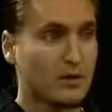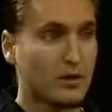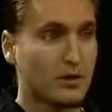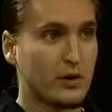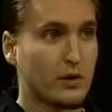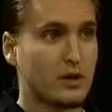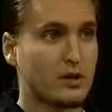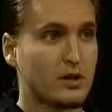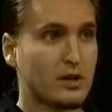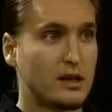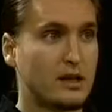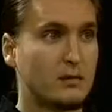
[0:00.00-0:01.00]
Mexico
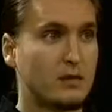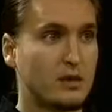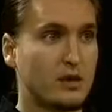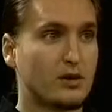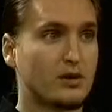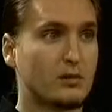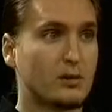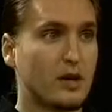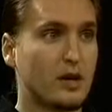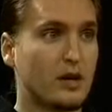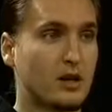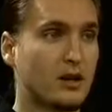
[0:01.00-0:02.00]
requested the U.S.
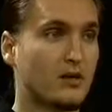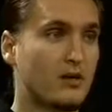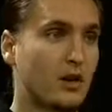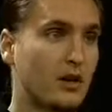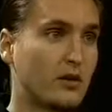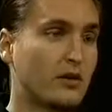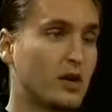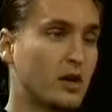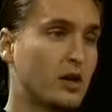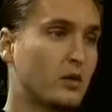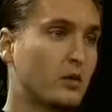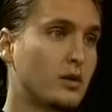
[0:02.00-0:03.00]
EPA to get
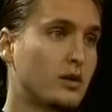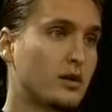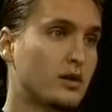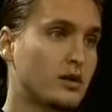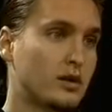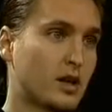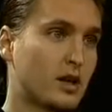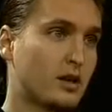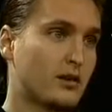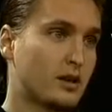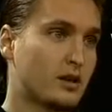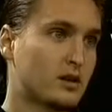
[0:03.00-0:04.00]
involved with the
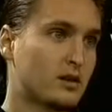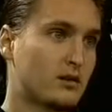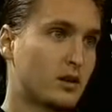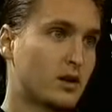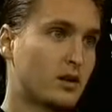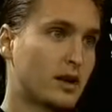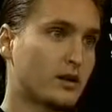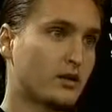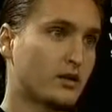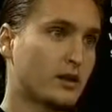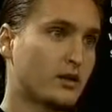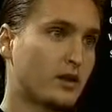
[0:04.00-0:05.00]
siting of these
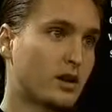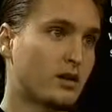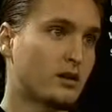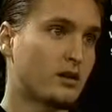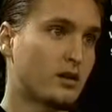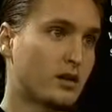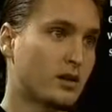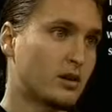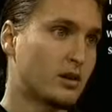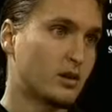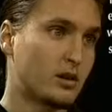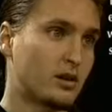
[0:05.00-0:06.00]
radioactive waste sites
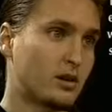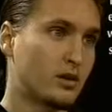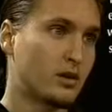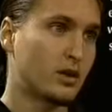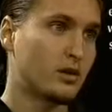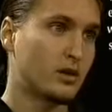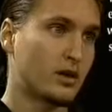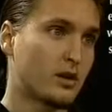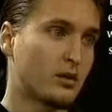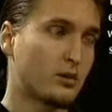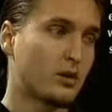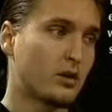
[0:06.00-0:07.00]
in the U.S.
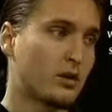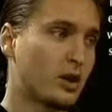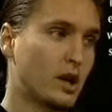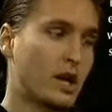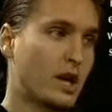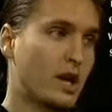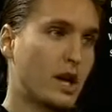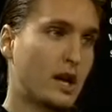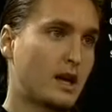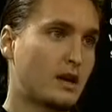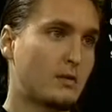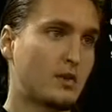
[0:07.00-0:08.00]
side of the border,
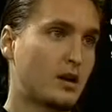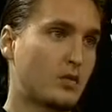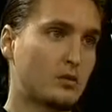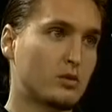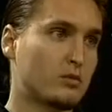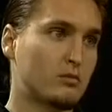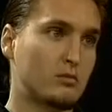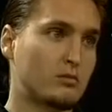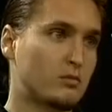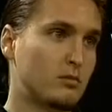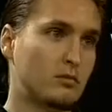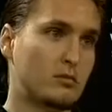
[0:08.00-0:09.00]
and EPA would
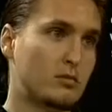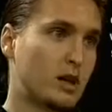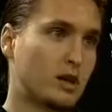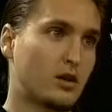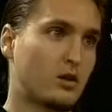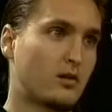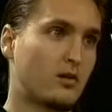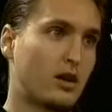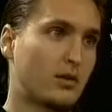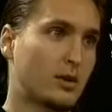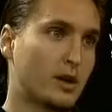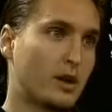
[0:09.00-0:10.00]
take no
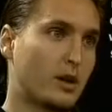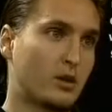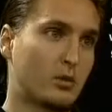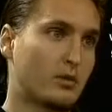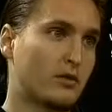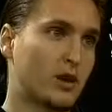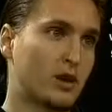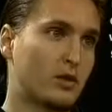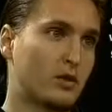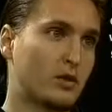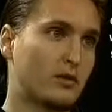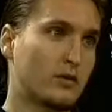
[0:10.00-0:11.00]
involvement at all,
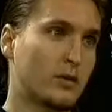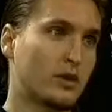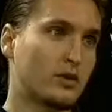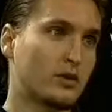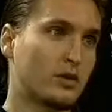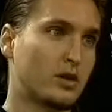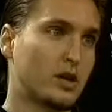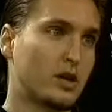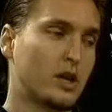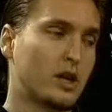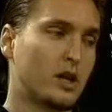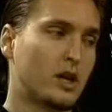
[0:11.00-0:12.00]
provide no information.